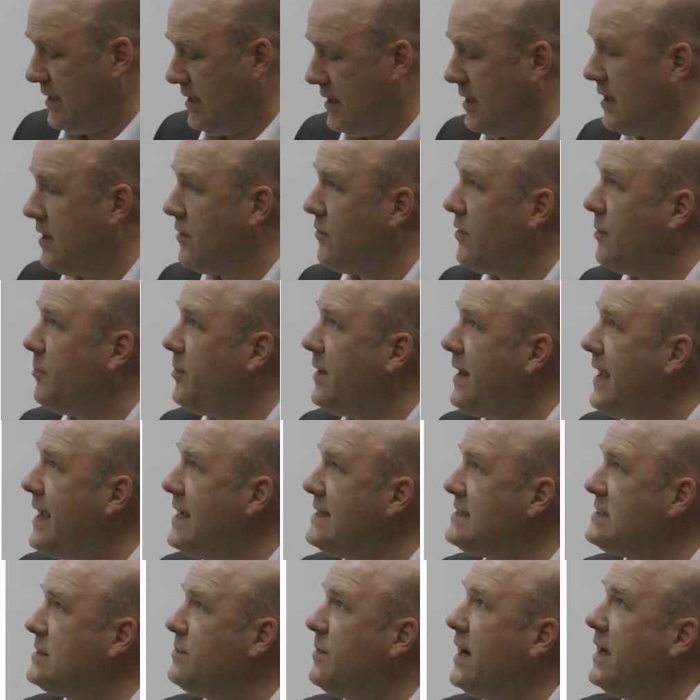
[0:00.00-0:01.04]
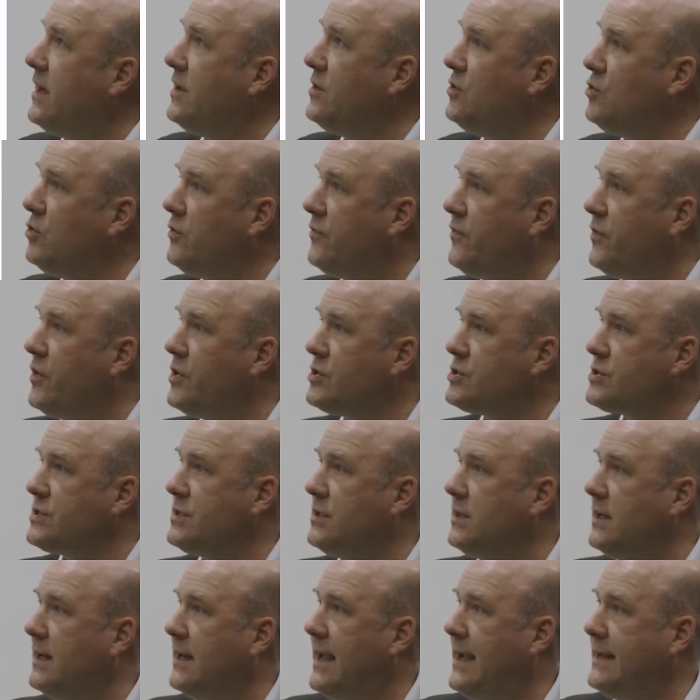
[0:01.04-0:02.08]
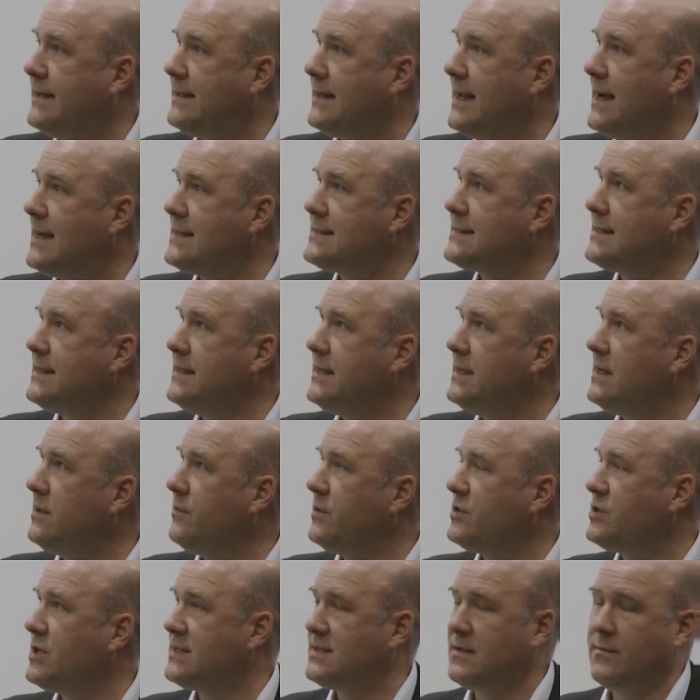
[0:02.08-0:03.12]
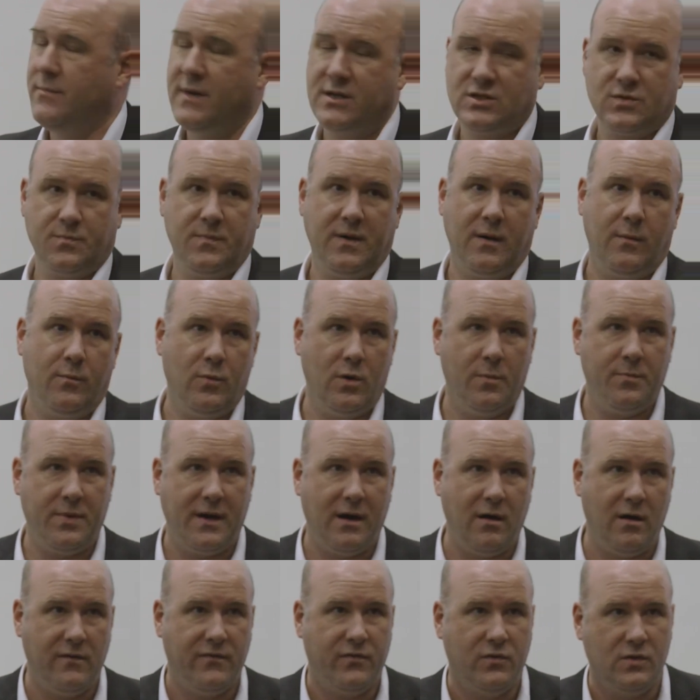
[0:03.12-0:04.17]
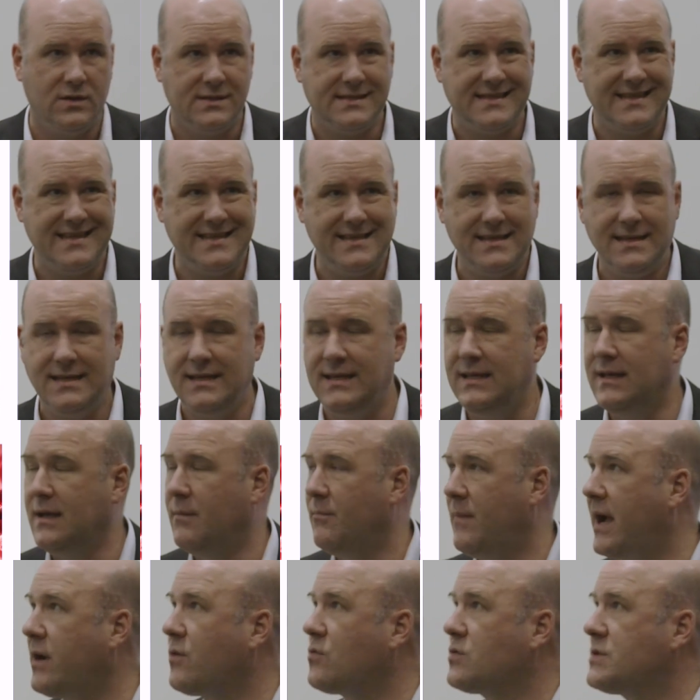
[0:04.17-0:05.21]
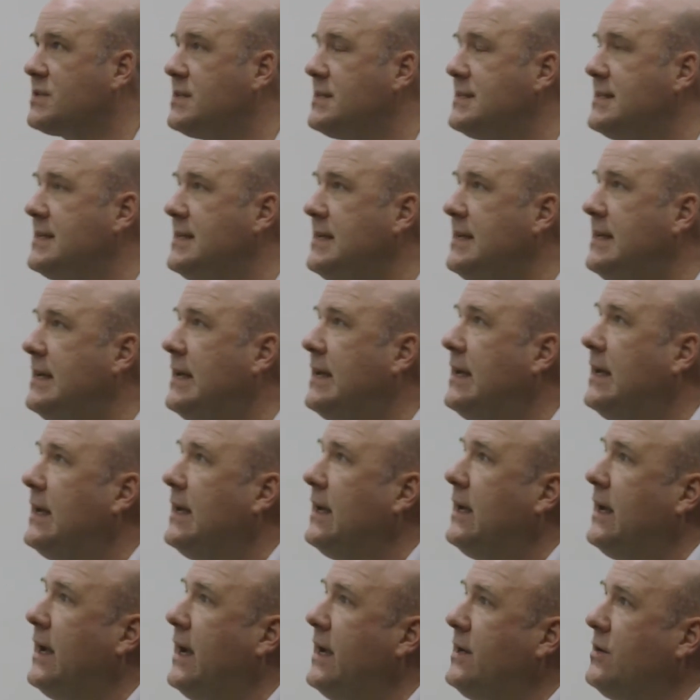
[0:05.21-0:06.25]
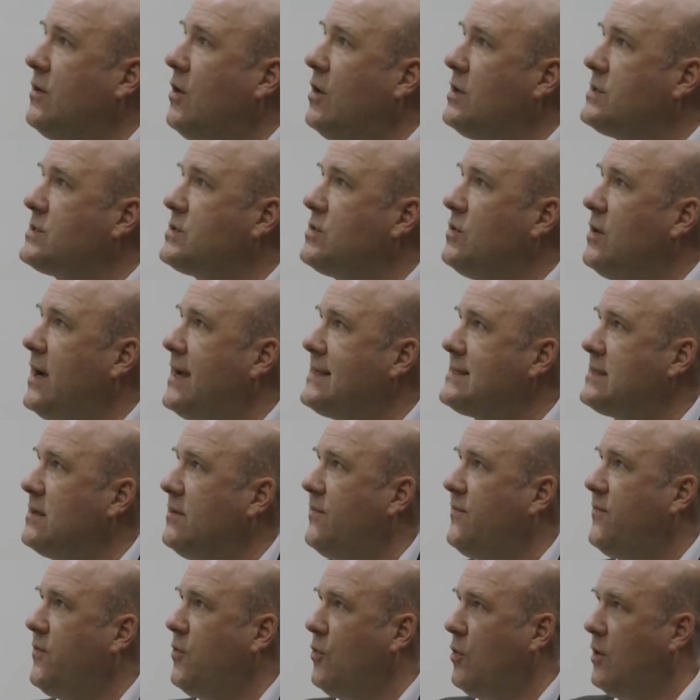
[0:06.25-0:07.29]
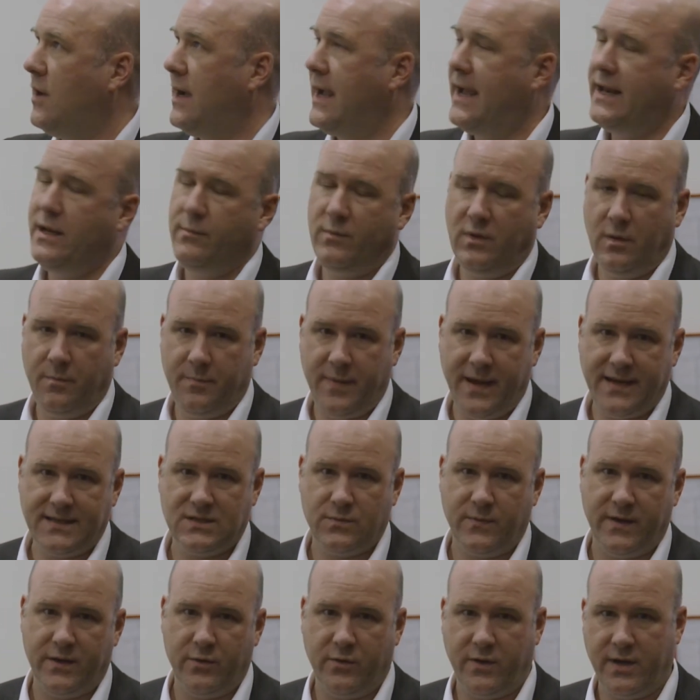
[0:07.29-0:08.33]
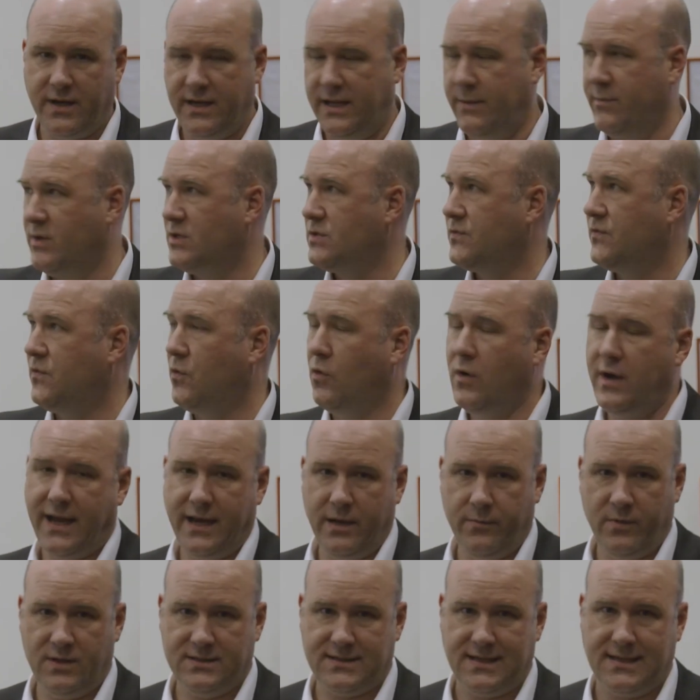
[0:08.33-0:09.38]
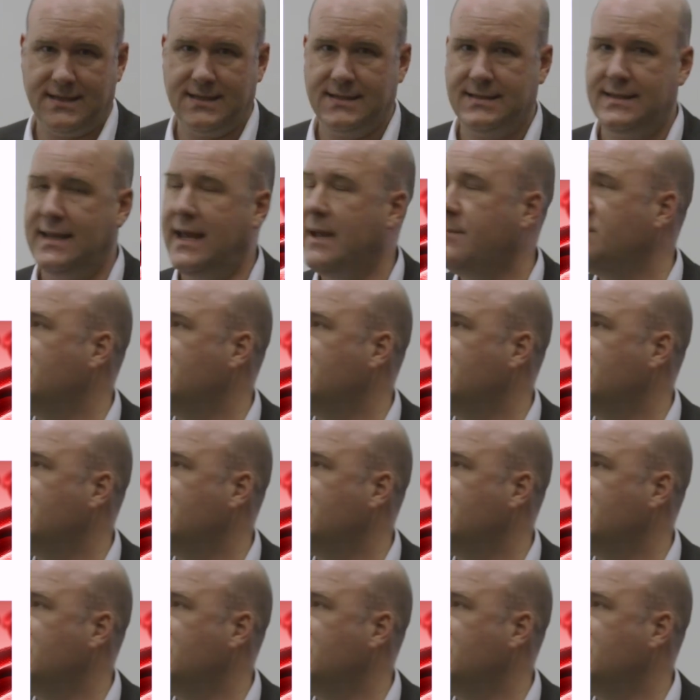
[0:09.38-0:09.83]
replaced by a new version late last year, which has a much more powerful CT, a micro CT, and also has a 4-animal bed where you can image 4 animals at the same